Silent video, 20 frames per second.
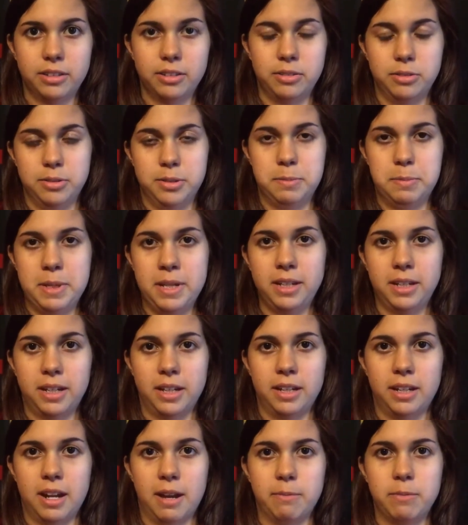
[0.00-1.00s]
who was being
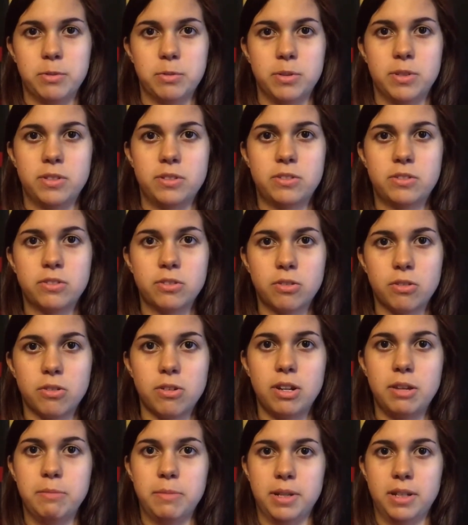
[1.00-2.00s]
kidnapped was
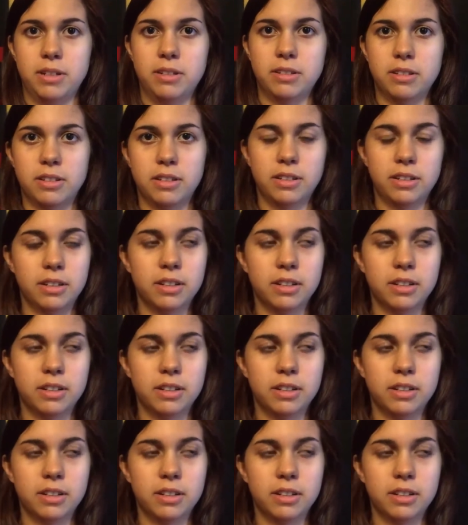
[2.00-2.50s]
screaming.